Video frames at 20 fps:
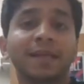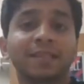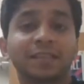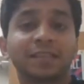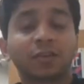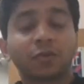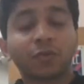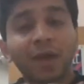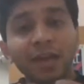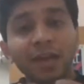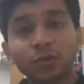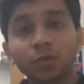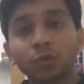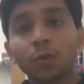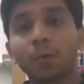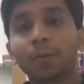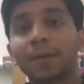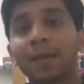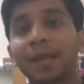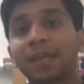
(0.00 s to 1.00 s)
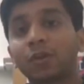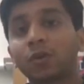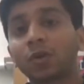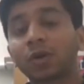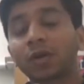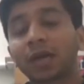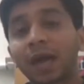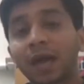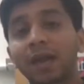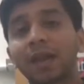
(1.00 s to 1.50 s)
as in try to like you
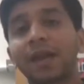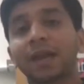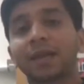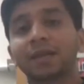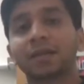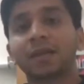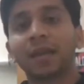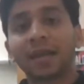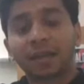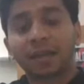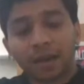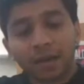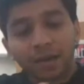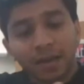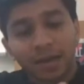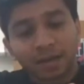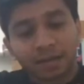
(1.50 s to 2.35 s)
know connect like